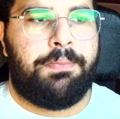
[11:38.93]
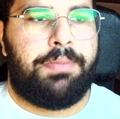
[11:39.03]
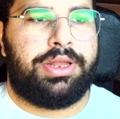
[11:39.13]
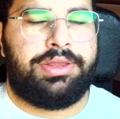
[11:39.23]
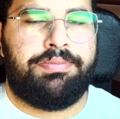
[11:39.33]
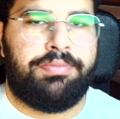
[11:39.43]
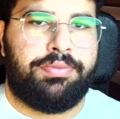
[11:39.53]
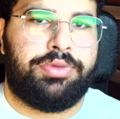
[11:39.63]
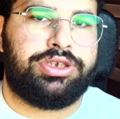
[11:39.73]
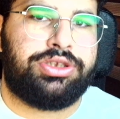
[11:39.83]
But
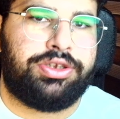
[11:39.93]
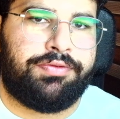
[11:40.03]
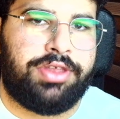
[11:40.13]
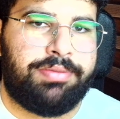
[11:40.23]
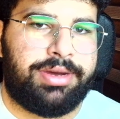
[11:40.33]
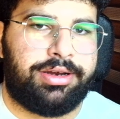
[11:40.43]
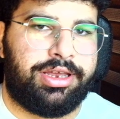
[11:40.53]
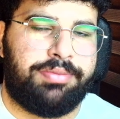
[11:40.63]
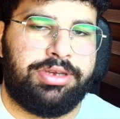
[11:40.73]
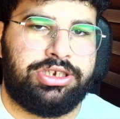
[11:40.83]
most of them are
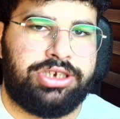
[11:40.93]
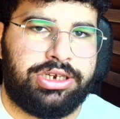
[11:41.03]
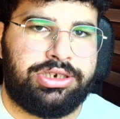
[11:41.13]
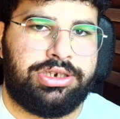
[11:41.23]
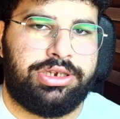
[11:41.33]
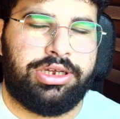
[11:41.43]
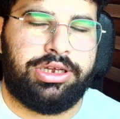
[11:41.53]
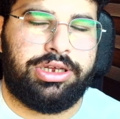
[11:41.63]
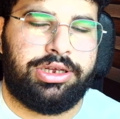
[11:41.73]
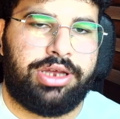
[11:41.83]
gonna be
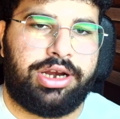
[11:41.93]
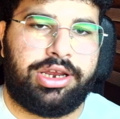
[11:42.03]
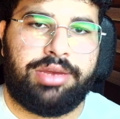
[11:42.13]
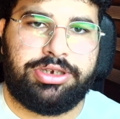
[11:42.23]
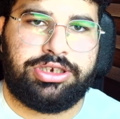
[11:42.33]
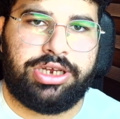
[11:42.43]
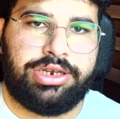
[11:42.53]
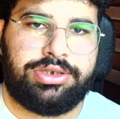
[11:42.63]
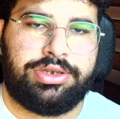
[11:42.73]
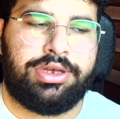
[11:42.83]

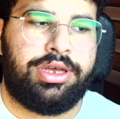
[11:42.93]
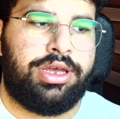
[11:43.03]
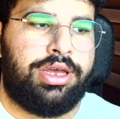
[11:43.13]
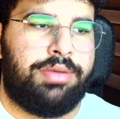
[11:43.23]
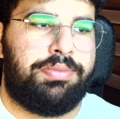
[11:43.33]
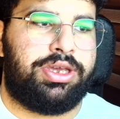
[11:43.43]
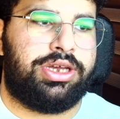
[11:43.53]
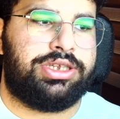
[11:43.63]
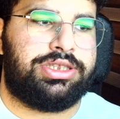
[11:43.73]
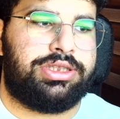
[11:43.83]
changed
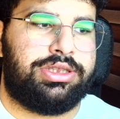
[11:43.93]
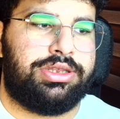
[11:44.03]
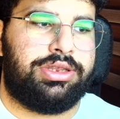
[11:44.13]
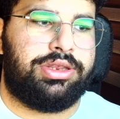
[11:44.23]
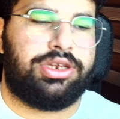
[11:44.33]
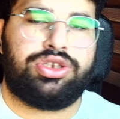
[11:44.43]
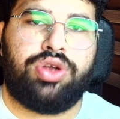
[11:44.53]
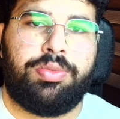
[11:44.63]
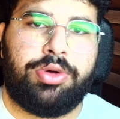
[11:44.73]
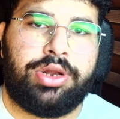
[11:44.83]
because there's
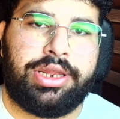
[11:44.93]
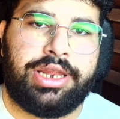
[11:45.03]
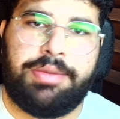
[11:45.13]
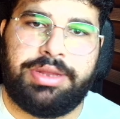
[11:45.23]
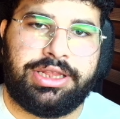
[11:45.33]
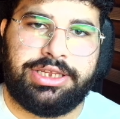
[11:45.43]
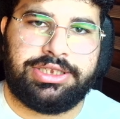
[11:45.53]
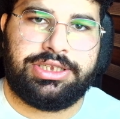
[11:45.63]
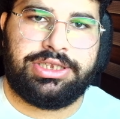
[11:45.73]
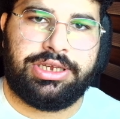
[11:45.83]
no more
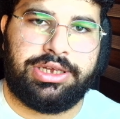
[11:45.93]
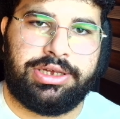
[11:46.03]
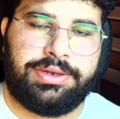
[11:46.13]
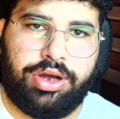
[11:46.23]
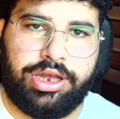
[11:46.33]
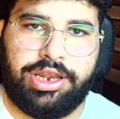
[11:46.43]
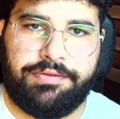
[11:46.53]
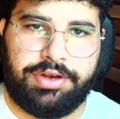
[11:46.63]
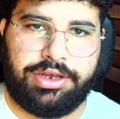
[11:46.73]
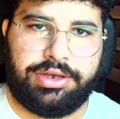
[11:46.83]
limitless
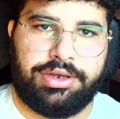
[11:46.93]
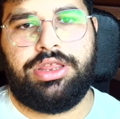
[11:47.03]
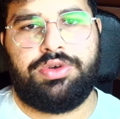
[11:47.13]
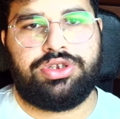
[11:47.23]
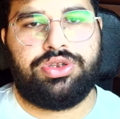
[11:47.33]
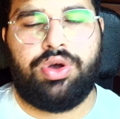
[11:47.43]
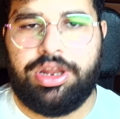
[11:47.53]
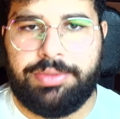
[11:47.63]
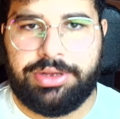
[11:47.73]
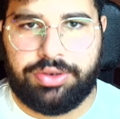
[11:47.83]
leveling. There was no
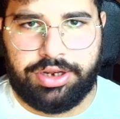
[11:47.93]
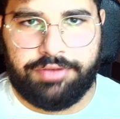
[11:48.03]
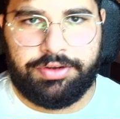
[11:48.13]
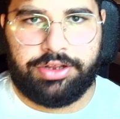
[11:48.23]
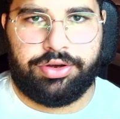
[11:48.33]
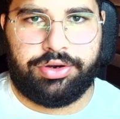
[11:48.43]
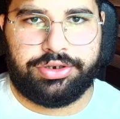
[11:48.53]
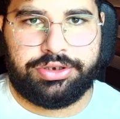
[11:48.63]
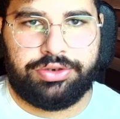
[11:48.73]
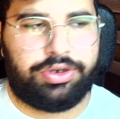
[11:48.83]
limit on leveling the
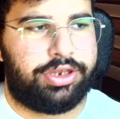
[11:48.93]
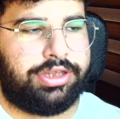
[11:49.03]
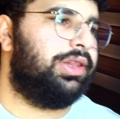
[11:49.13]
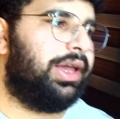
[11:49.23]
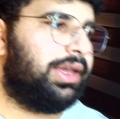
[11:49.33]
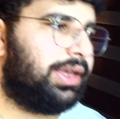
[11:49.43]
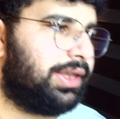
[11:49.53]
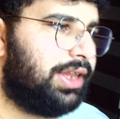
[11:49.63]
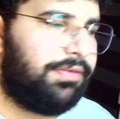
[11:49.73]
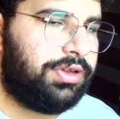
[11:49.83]
horse. You could like
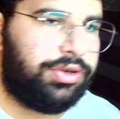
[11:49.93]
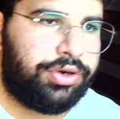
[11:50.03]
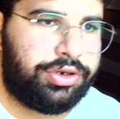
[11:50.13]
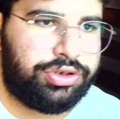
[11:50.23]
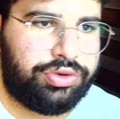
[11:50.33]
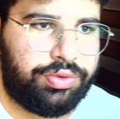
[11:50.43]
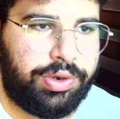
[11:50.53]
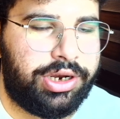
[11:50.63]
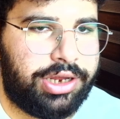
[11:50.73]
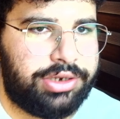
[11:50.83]
level your horse to
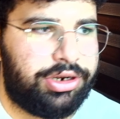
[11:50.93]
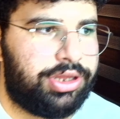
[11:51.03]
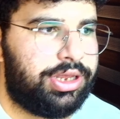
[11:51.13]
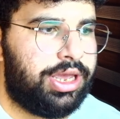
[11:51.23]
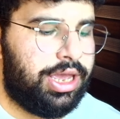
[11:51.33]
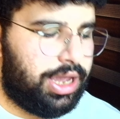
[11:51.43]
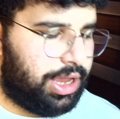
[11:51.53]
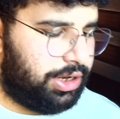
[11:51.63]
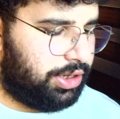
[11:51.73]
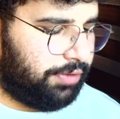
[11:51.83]
100,
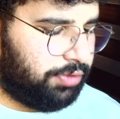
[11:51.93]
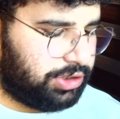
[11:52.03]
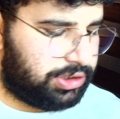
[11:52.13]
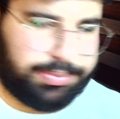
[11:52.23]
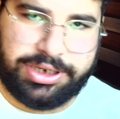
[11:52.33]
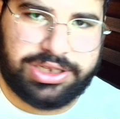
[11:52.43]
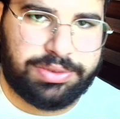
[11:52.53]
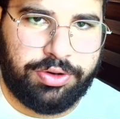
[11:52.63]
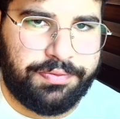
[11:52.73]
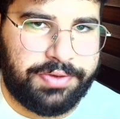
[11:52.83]
and if you just press
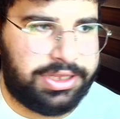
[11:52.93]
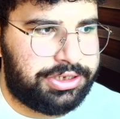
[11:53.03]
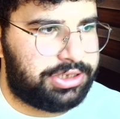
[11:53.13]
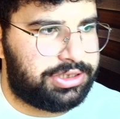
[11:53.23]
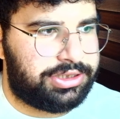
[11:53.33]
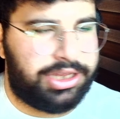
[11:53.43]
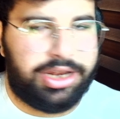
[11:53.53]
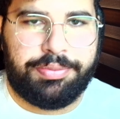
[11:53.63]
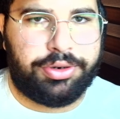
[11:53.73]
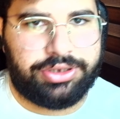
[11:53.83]
move, it just
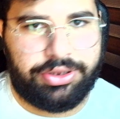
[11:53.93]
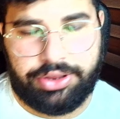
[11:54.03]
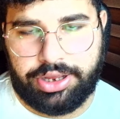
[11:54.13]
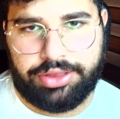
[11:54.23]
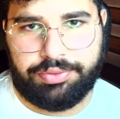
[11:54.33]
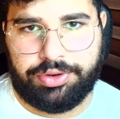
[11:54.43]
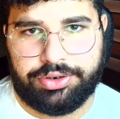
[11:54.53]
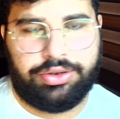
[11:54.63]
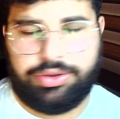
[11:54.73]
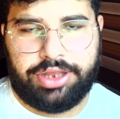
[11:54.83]
teleports to the other world,
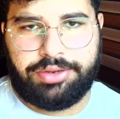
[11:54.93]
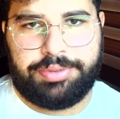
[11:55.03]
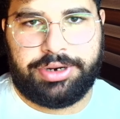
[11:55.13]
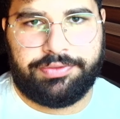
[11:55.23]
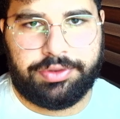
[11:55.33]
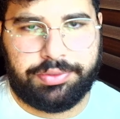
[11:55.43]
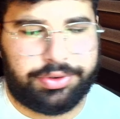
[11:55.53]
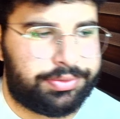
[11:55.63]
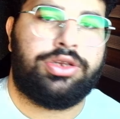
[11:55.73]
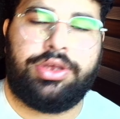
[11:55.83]
to the other part of the
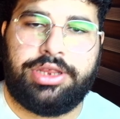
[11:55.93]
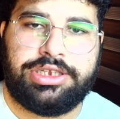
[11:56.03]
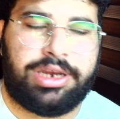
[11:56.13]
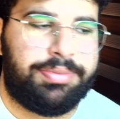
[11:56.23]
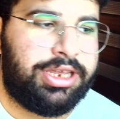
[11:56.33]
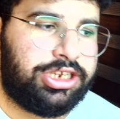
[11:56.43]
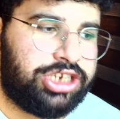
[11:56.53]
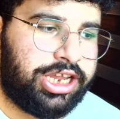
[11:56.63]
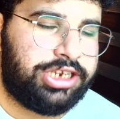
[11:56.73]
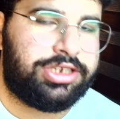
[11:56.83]
world. So these are being
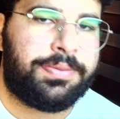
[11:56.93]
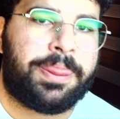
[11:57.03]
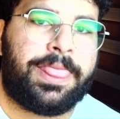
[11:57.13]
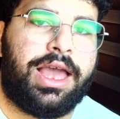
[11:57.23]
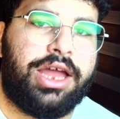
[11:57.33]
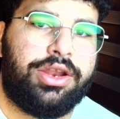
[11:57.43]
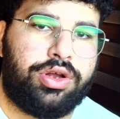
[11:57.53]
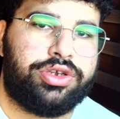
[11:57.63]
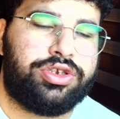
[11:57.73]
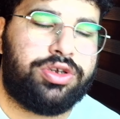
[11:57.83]
changed, and
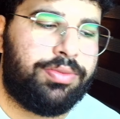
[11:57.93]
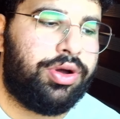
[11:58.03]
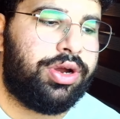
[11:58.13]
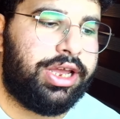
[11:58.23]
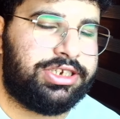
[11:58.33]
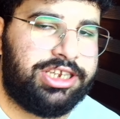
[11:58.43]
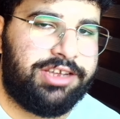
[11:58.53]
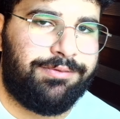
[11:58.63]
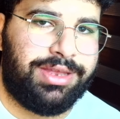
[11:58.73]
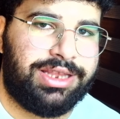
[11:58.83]
also more
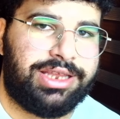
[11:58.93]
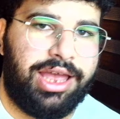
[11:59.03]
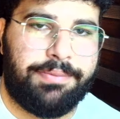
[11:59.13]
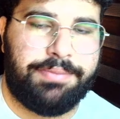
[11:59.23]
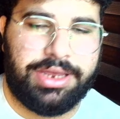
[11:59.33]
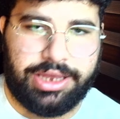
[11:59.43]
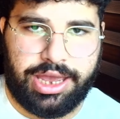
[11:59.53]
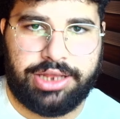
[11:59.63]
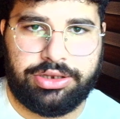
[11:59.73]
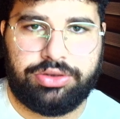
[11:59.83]
achievements are being
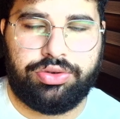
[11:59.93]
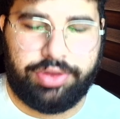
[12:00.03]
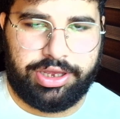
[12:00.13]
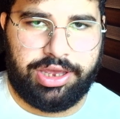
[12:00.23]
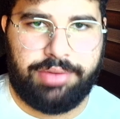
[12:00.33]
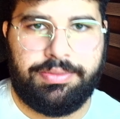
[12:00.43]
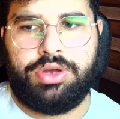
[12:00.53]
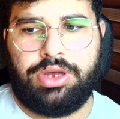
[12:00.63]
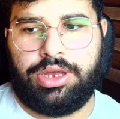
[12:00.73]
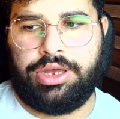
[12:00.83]
added to the game,
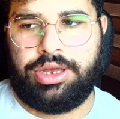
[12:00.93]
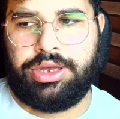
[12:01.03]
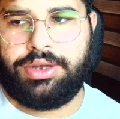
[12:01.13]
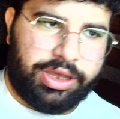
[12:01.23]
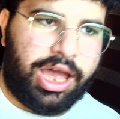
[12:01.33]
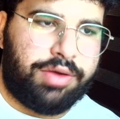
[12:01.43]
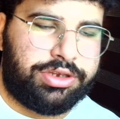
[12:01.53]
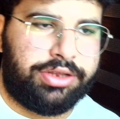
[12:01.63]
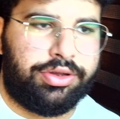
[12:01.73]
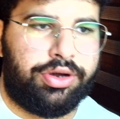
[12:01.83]

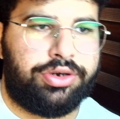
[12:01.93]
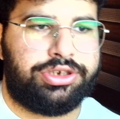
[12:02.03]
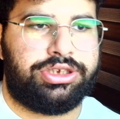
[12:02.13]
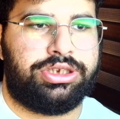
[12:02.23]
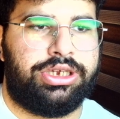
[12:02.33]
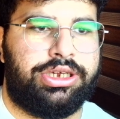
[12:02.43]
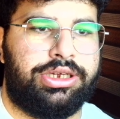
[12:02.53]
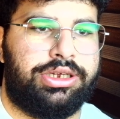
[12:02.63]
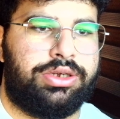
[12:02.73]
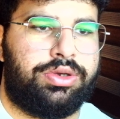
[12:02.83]
counting the horse
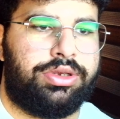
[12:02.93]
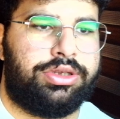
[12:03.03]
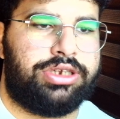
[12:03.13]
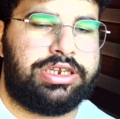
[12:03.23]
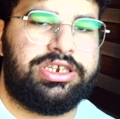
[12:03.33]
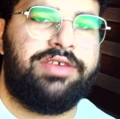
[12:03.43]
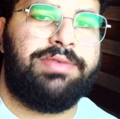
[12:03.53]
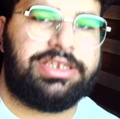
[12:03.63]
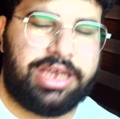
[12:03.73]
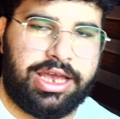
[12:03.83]

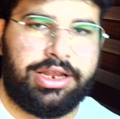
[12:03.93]
achievements and